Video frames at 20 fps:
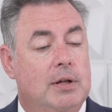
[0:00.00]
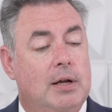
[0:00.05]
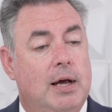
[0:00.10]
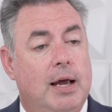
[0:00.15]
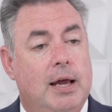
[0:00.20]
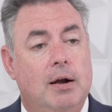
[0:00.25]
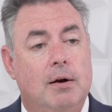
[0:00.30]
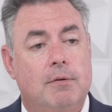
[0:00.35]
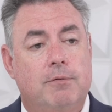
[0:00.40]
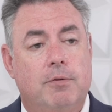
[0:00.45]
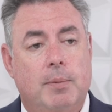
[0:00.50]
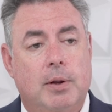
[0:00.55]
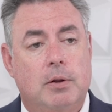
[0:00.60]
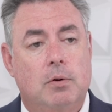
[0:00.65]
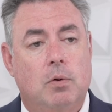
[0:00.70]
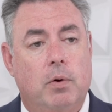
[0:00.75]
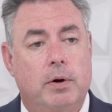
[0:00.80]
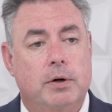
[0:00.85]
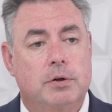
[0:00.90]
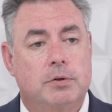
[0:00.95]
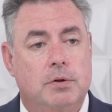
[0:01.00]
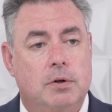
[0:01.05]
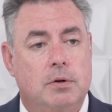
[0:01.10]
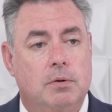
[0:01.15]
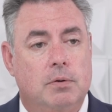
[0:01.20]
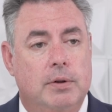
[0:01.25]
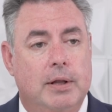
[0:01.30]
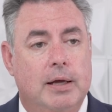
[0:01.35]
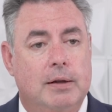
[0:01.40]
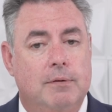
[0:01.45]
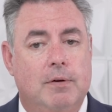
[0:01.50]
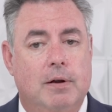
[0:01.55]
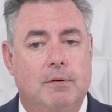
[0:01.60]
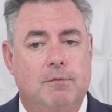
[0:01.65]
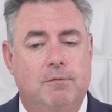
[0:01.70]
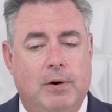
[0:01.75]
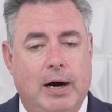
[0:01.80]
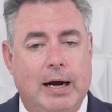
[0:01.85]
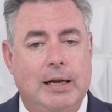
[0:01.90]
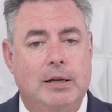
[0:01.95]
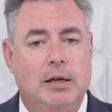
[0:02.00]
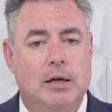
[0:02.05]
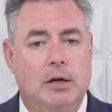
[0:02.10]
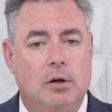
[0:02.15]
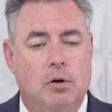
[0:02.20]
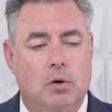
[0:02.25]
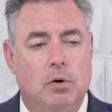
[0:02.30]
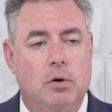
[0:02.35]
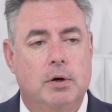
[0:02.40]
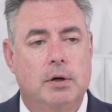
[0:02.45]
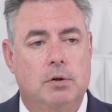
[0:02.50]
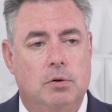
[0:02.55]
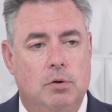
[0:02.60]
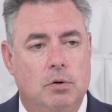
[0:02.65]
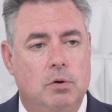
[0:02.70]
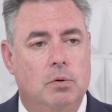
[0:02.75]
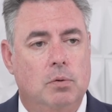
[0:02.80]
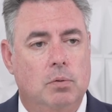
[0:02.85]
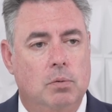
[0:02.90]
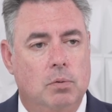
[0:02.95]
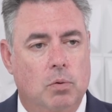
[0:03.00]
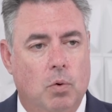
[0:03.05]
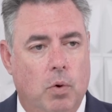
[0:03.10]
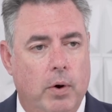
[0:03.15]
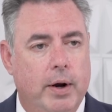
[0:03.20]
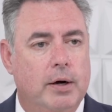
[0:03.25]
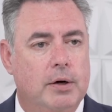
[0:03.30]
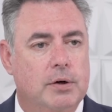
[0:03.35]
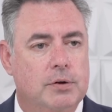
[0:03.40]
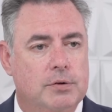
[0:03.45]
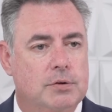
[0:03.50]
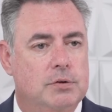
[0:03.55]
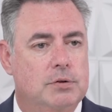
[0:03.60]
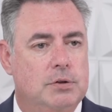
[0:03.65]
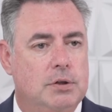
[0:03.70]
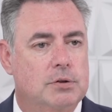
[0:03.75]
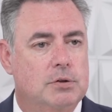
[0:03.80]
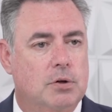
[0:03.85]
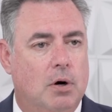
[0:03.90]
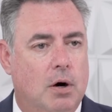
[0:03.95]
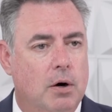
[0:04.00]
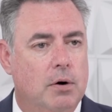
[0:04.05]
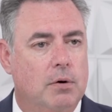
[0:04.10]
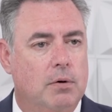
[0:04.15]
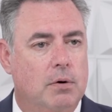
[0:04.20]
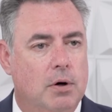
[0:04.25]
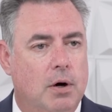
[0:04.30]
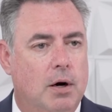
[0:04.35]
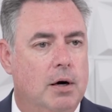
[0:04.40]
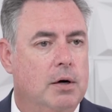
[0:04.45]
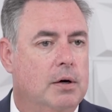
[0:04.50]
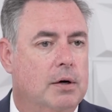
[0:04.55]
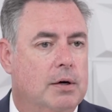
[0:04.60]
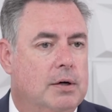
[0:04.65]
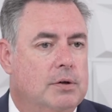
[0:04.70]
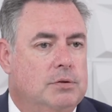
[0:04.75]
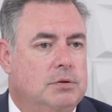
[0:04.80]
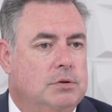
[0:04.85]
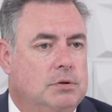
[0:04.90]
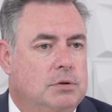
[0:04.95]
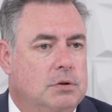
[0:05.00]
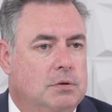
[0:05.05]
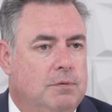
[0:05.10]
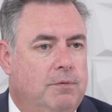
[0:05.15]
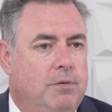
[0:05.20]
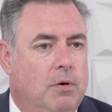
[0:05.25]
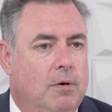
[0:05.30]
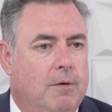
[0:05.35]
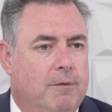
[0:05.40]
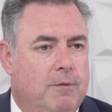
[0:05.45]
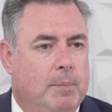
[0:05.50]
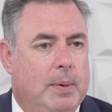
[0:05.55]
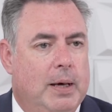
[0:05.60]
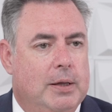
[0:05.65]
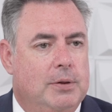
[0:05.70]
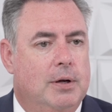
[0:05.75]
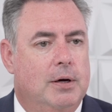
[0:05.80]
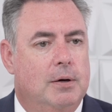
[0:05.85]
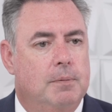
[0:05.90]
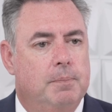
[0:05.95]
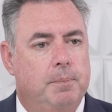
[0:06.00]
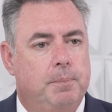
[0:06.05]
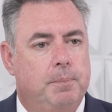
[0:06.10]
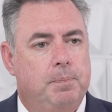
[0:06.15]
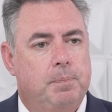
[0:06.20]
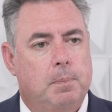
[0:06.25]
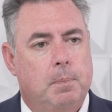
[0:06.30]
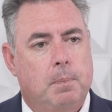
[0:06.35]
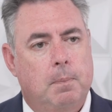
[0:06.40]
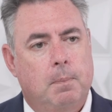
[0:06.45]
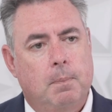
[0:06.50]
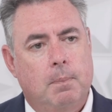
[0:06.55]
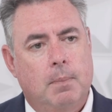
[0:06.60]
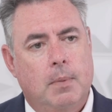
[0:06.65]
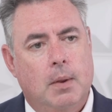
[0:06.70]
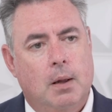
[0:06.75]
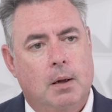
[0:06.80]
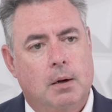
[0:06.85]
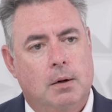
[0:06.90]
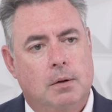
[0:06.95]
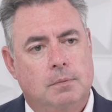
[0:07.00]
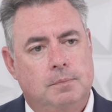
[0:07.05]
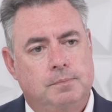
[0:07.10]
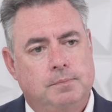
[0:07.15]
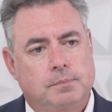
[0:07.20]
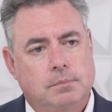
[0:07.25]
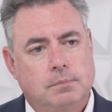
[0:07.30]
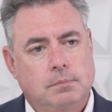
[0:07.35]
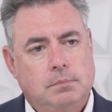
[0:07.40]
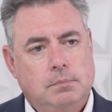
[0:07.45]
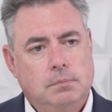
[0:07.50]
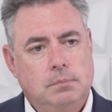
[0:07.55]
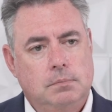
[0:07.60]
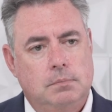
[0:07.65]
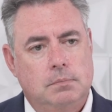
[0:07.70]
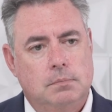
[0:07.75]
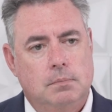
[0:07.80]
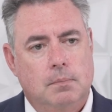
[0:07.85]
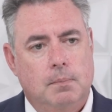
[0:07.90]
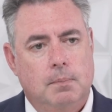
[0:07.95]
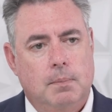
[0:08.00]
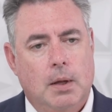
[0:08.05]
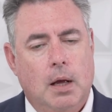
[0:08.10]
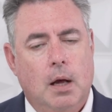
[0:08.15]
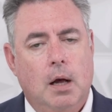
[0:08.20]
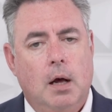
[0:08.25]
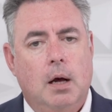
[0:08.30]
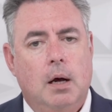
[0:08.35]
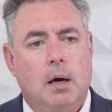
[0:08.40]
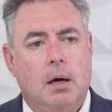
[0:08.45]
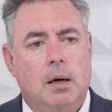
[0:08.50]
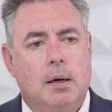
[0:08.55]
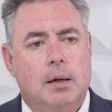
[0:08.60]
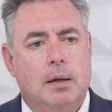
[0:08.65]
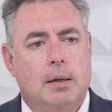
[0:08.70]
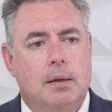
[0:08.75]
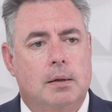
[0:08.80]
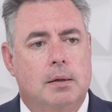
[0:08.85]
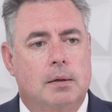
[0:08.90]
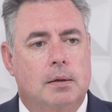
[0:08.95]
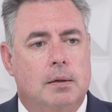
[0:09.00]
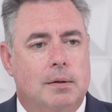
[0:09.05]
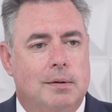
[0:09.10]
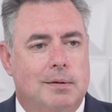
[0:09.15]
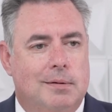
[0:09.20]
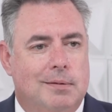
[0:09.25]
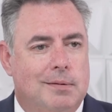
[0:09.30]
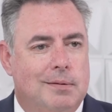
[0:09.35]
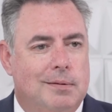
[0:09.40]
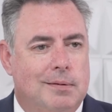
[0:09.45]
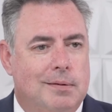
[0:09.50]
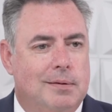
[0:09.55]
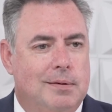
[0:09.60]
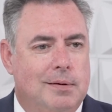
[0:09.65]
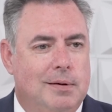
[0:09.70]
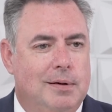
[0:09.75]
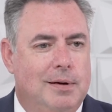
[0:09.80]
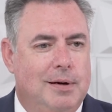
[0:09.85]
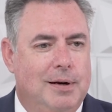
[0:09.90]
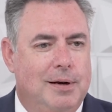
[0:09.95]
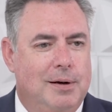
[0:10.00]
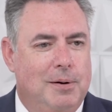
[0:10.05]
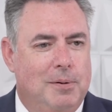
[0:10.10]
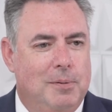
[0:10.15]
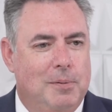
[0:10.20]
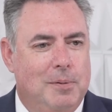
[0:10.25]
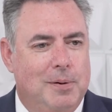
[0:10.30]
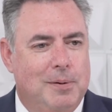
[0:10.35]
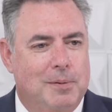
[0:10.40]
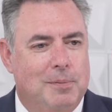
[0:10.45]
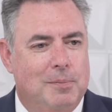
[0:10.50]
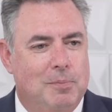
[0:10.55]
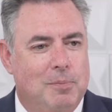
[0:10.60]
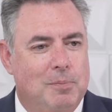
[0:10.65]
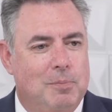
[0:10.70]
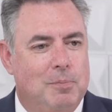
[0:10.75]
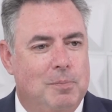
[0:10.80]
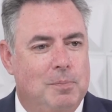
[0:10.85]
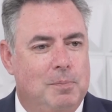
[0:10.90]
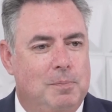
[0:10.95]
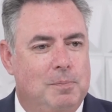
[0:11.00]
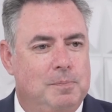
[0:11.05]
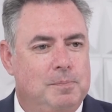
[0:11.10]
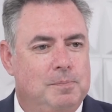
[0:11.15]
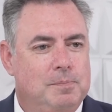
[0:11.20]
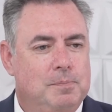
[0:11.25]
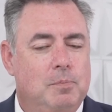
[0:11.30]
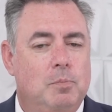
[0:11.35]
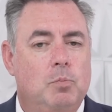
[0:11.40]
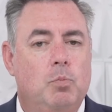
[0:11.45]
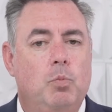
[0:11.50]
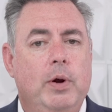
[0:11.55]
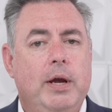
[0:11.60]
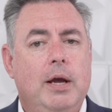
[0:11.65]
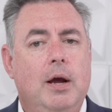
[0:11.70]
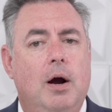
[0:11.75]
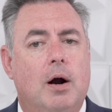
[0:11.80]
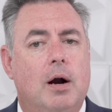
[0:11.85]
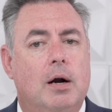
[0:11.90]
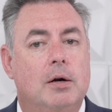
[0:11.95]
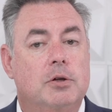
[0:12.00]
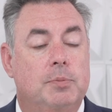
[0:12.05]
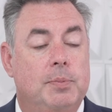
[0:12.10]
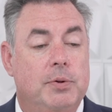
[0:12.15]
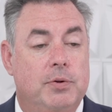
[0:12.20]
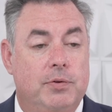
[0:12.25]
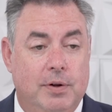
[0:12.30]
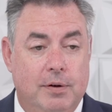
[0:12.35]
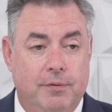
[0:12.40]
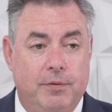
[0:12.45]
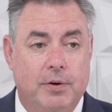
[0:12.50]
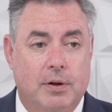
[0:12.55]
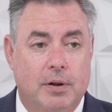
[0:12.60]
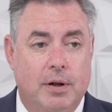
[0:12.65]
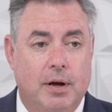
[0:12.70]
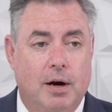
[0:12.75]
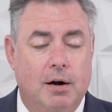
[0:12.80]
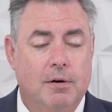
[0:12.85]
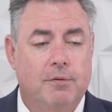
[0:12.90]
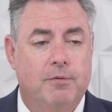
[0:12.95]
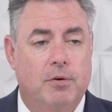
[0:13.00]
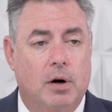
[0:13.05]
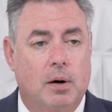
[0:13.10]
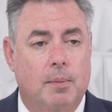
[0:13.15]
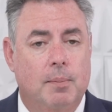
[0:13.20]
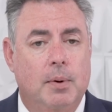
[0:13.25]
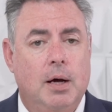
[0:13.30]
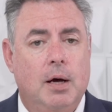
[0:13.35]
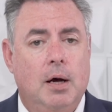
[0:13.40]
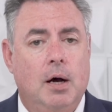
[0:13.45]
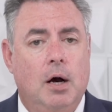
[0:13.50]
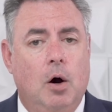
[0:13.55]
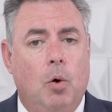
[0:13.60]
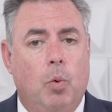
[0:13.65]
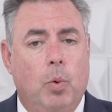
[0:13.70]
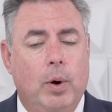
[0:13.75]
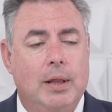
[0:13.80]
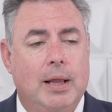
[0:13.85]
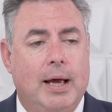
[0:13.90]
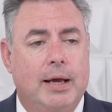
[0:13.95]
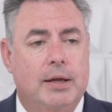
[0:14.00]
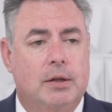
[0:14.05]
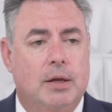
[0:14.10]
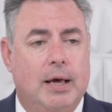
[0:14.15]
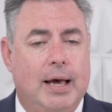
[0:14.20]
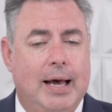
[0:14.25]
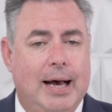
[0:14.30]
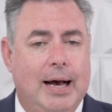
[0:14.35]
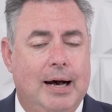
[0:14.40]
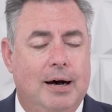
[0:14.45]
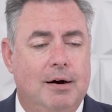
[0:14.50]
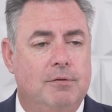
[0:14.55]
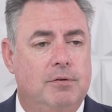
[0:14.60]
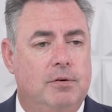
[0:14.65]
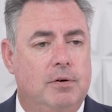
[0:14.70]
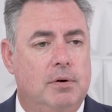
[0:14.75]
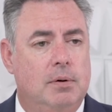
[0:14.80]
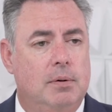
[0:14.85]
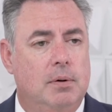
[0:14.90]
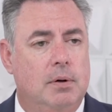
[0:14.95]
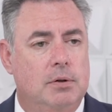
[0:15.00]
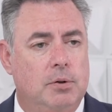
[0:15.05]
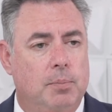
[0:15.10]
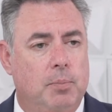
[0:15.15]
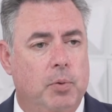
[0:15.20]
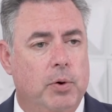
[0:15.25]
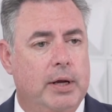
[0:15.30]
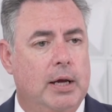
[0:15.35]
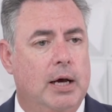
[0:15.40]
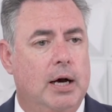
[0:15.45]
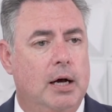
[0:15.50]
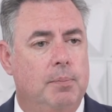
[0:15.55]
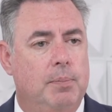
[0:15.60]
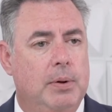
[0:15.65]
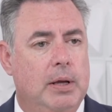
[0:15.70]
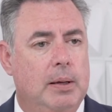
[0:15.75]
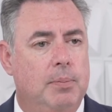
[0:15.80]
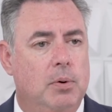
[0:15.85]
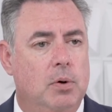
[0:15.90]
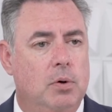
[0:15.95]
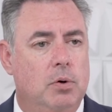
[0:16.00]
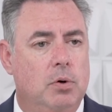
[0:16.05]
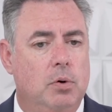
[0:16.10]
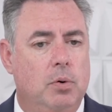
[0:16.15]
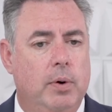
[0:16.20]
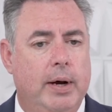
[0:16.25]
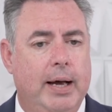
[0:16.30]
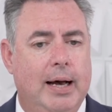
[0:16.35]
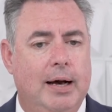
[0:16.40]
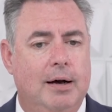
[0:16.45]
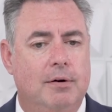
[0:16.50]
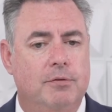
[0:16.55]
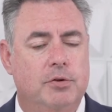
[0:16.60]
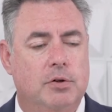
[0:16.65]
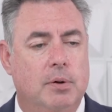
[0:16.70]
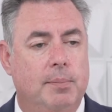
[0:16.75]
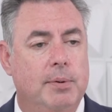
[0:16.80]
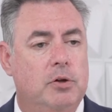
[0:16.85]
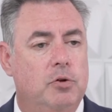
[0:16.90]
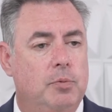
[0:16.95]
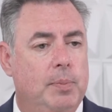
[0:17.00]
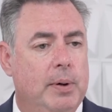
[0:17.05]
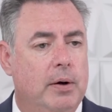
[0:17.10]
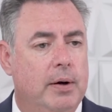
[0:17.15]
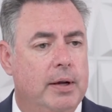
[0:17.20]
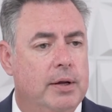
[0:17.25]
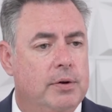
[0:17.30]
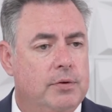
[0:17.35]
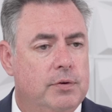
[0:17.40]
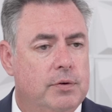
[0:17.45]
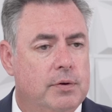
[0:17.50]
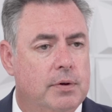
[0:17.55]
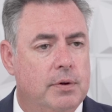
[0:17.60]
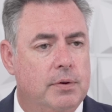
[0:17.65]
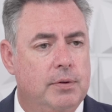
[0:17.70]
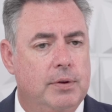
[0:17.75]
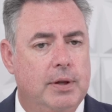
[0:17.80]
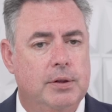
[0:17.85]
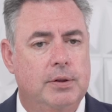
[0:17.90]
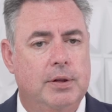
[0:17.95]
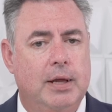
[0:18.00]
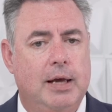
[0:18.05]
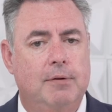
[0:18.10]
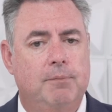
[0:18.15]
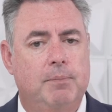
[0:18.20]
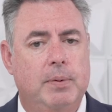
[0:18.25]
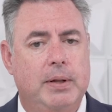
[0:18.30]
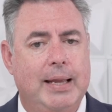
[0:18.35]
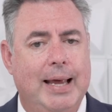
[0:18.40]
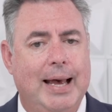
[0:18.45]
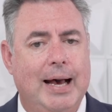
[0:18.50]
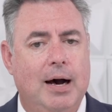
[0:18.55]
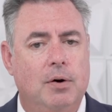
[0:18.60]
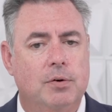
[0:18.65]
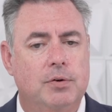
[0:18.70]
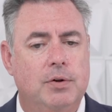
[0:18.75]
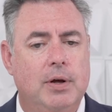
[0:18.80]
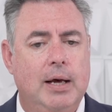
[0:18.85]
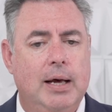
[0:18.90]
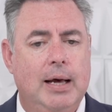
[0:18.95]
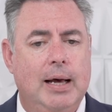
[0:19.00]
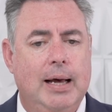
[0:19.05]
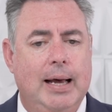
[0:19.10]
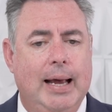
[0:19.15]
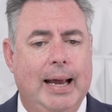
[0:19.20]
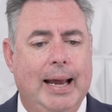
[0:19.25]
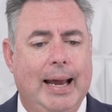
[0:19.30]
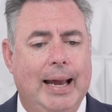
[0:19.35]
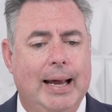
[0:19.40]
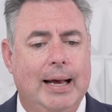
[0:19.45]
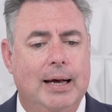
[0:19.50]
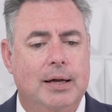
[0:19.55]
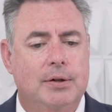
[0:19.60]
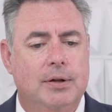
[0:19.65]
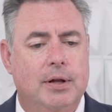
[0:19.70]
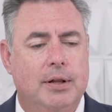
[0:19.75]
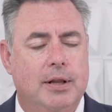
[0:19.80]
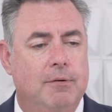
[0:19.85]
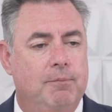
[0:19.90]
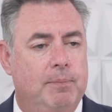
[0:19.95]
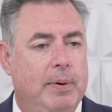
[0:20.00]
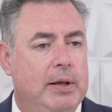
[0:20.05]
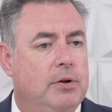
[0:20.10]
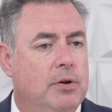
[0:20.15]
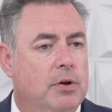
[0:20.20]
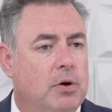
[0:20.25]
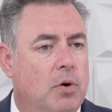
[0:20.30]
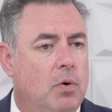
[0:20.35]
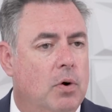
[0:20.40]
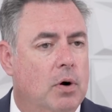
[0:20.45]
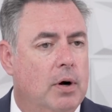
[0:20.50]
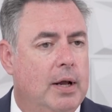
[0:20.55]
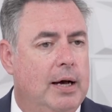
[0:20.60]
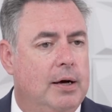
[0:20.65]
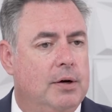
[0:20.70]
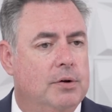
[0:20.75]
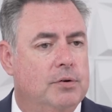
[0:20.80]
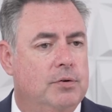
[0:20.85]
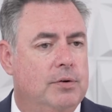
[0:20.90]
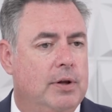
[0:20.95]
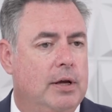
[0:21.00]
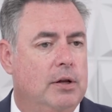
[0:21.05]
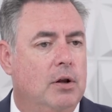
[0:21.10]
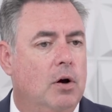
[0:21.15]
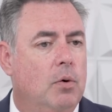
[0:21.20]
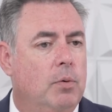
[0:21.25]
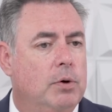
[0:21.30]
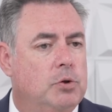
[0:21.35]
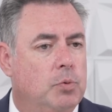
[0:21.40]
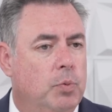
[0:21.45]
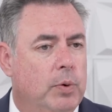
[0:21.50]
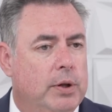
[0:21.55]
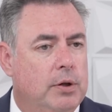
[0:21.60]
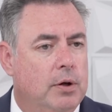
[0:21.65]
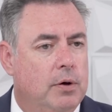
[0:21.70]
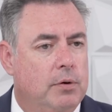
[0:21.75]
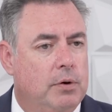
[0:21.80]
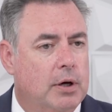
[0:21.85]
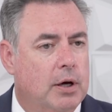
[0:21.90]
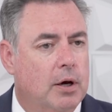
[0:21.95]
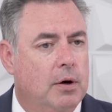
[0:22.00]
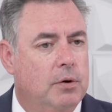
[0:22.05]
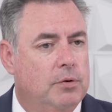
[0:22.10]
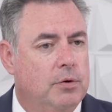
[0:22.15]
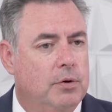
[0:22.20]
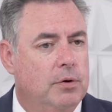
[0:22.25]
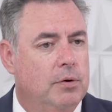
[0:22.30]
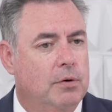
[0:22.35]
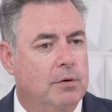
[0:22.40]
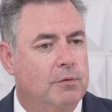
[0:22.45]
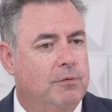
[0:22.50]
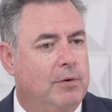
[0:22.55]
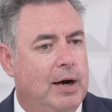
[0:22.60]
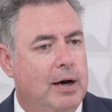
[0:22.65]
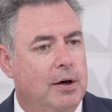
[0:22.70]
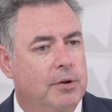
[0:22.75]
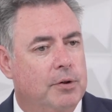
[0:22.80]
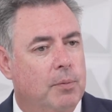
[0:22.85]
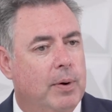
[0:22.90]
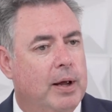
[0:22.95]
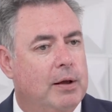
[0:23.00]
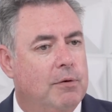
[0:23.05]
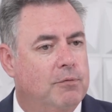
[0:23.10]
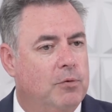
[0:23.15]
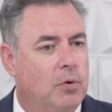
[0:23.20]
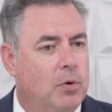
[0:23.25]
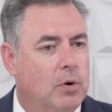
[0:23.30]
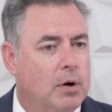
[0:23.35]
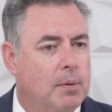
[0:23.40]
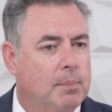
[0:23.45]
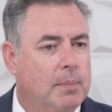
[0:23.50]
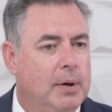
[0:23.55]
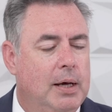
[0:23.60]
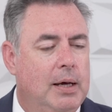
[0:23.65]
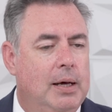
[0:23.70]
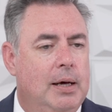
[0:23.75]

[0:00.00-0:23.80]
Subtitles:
And I hear it from other lawyers too that finding good new lawyers is just harder and harder because there's just fewer of them out there. So, what are you guys looking for in these new lawyers coming out? We are specifically our firm, we like to bring on people who have some experience that they've been out and they've been to the courthouse. They know which window to go to file the right form.